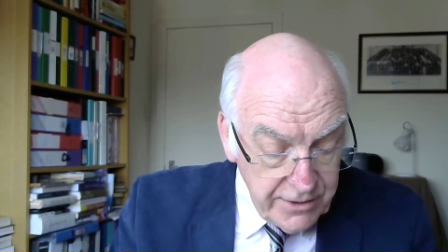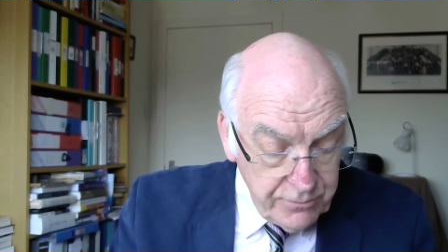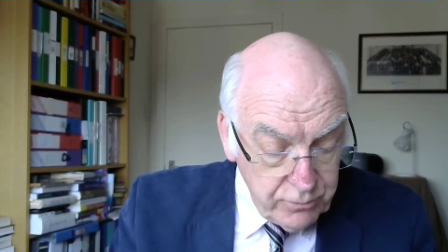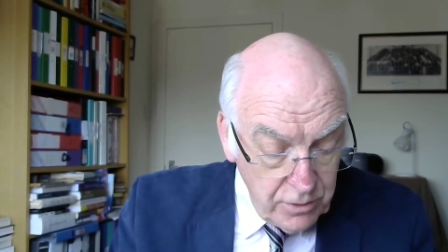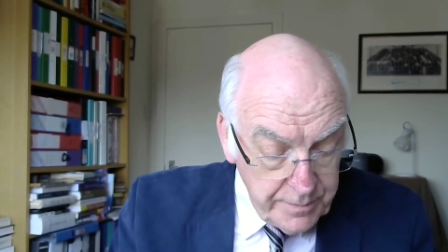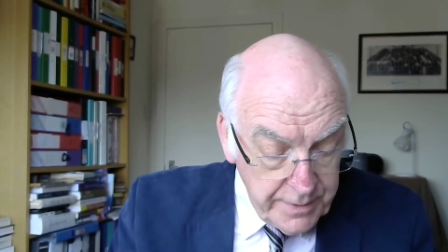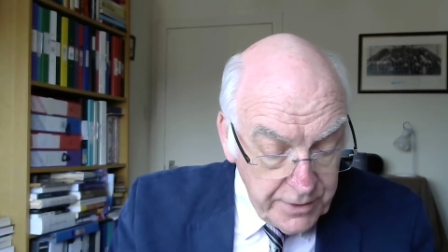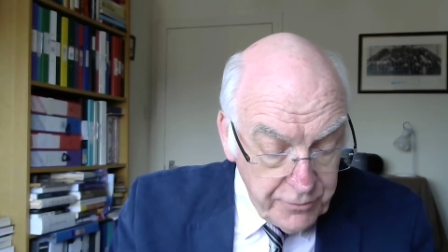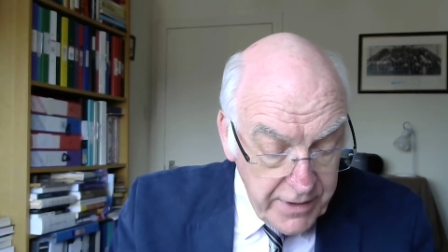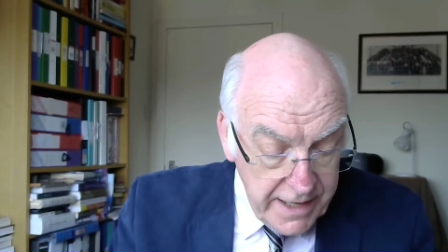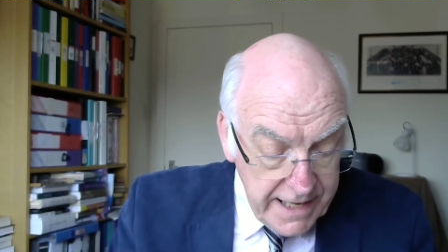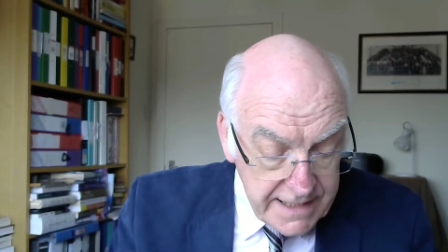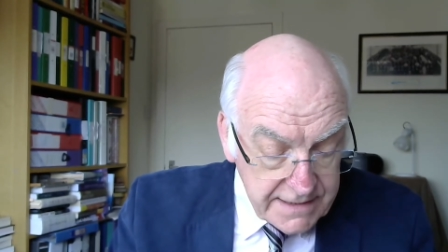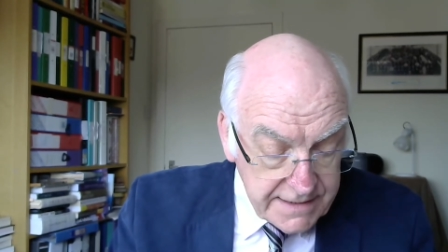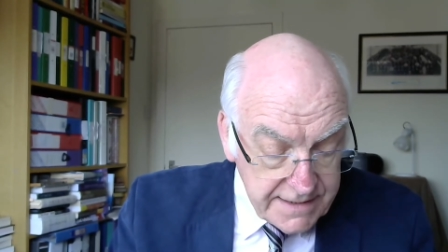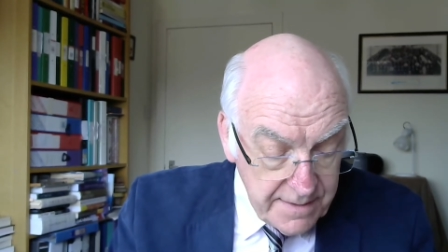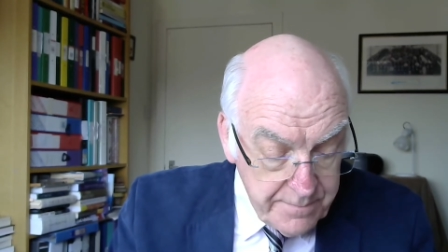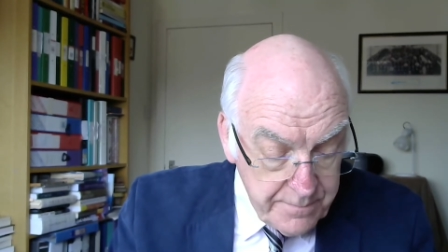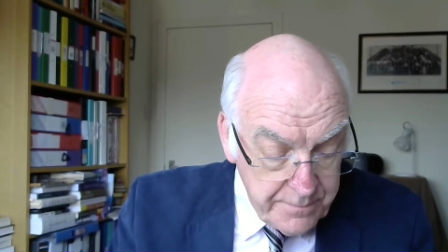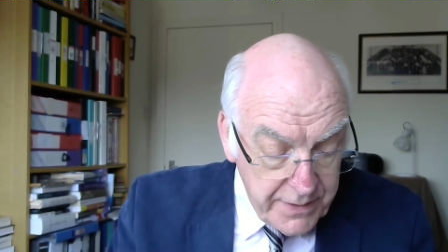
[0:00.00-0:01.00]
will be
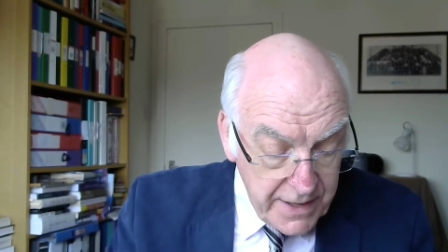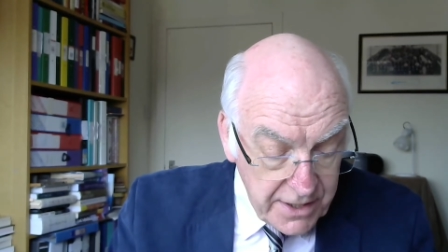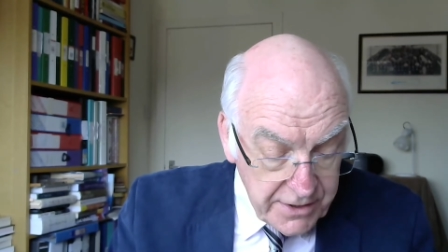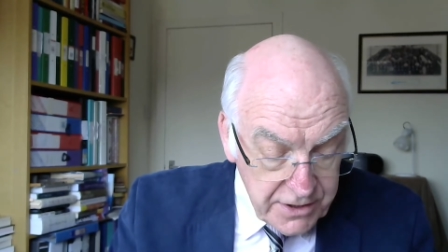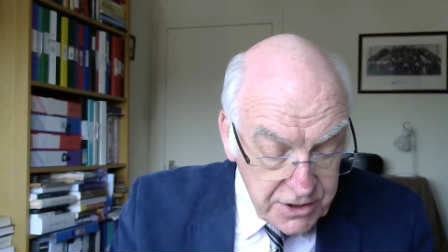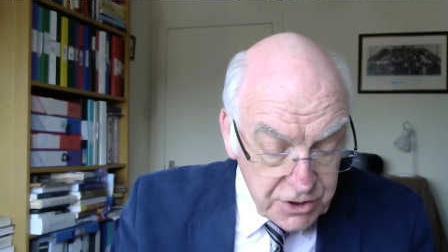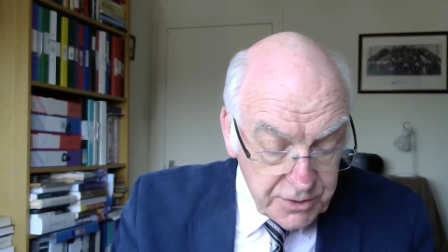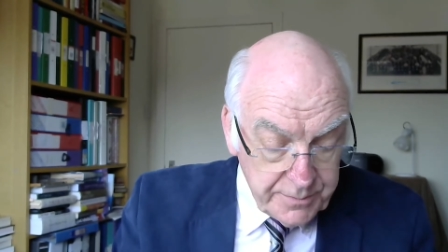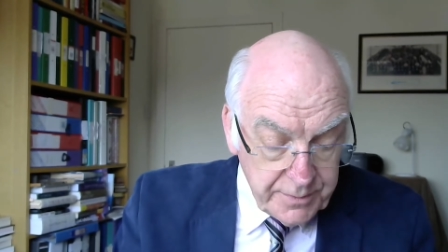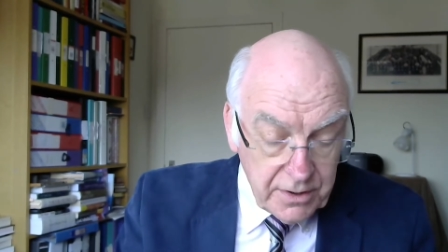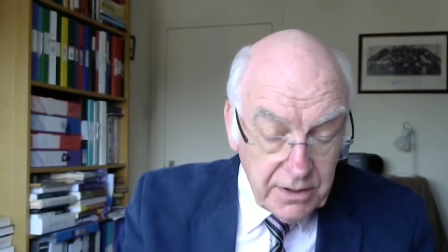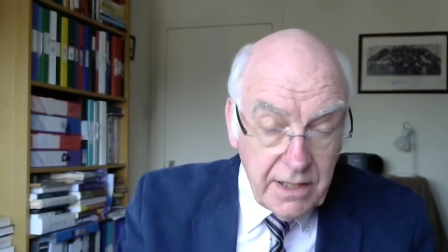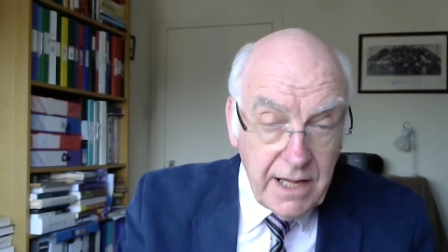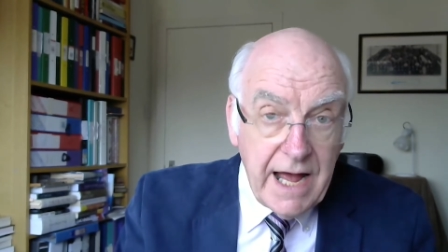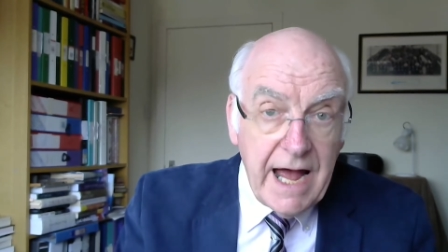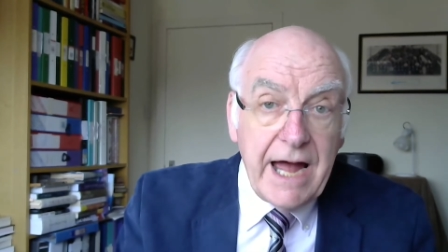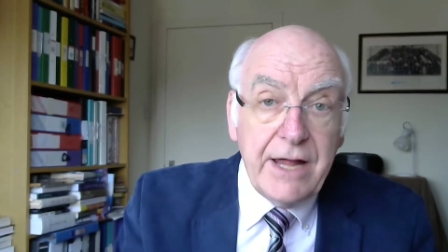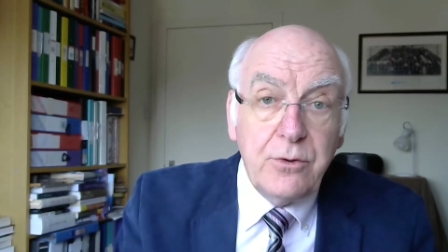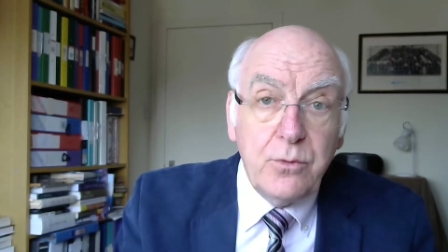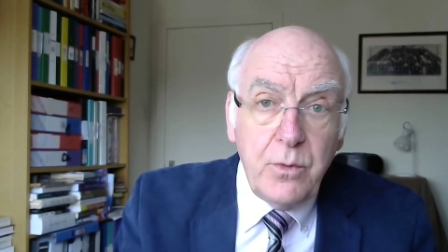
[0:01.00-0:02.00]
raised imperishable,
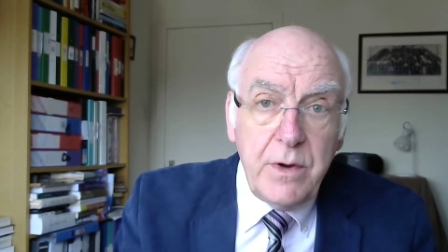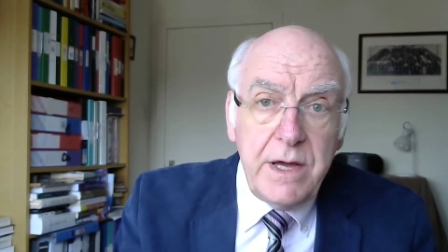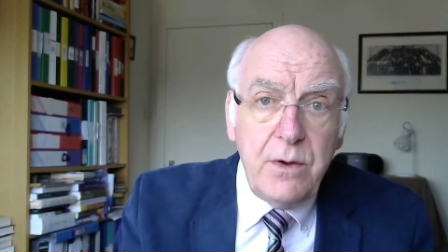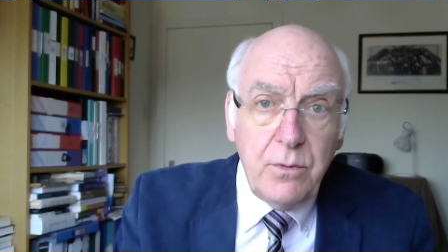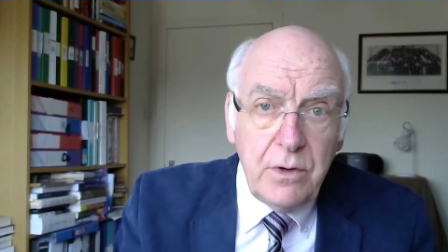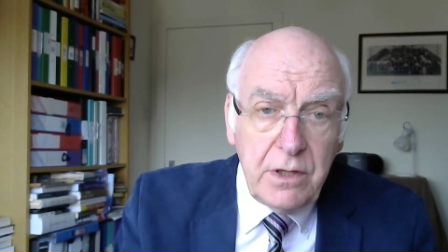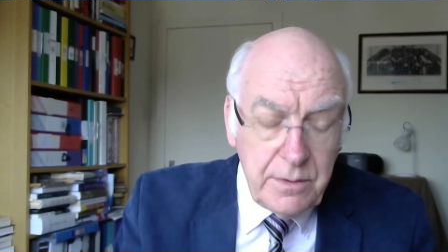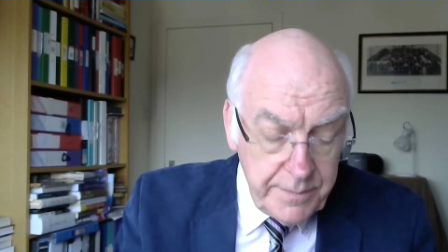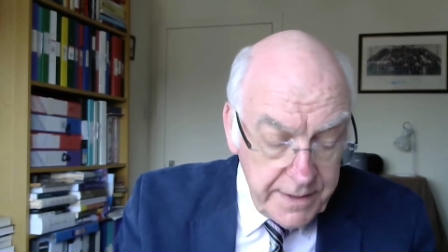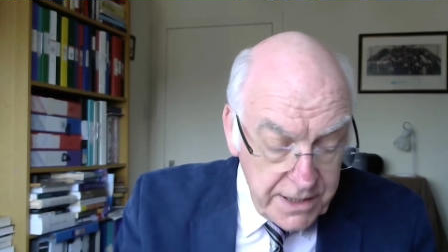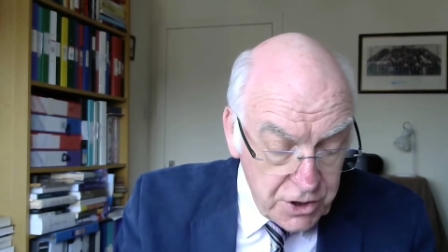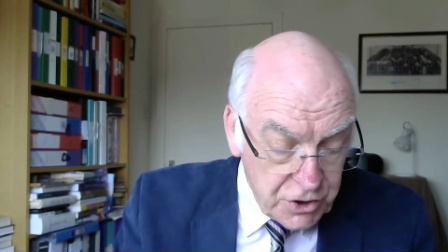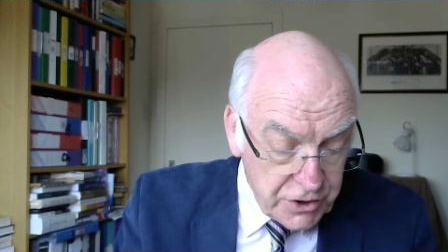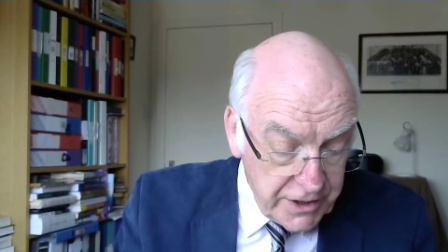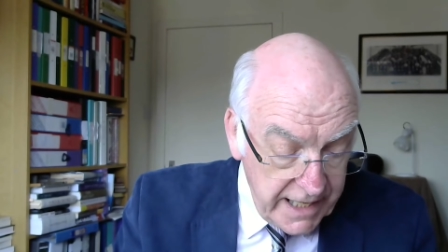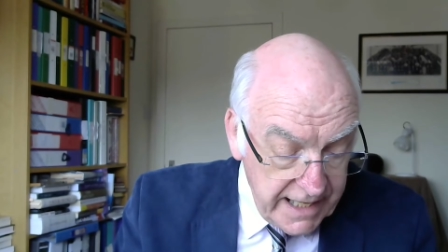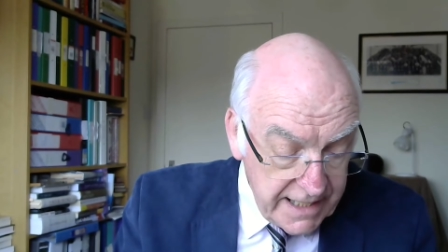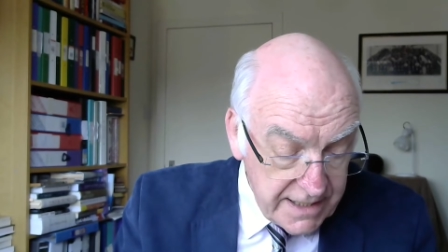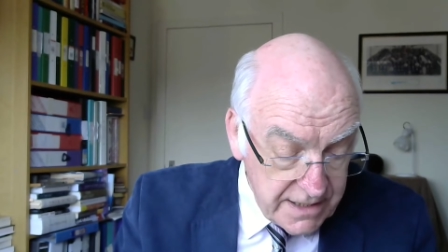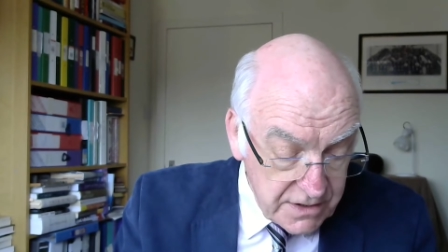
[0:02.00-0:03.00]
and we will be
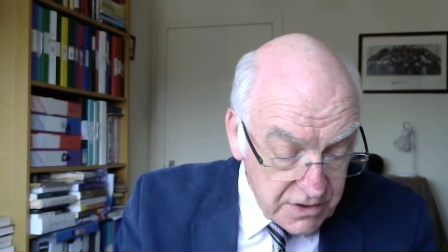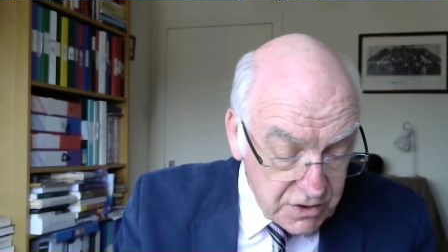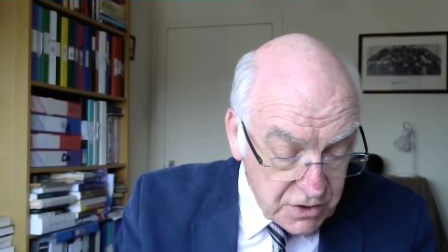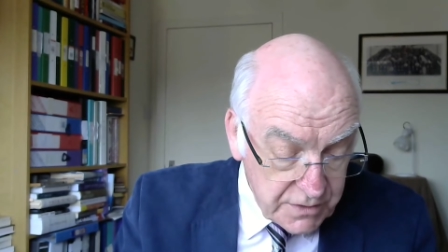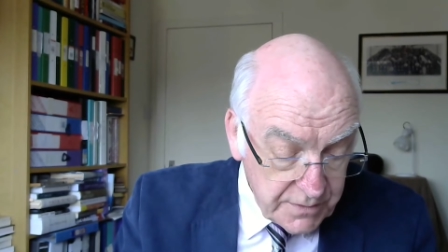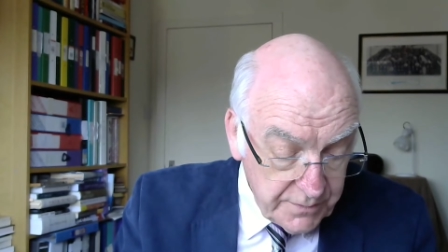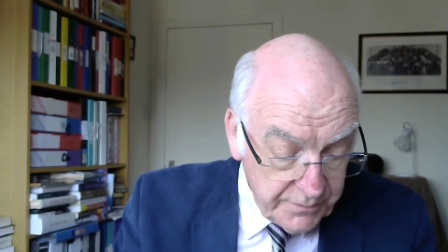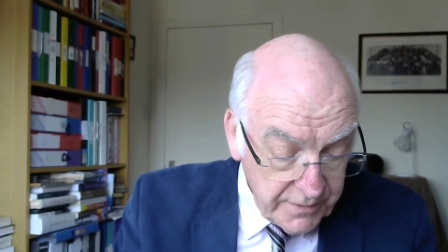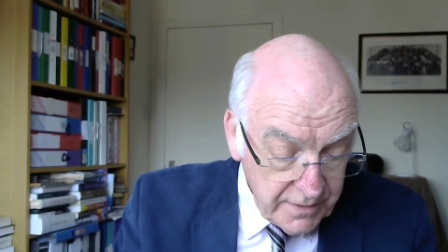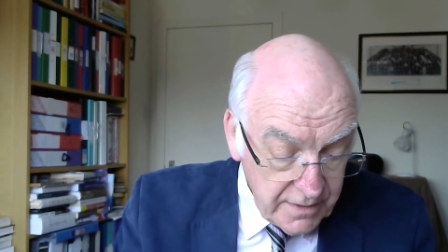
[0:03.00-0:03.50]
changed.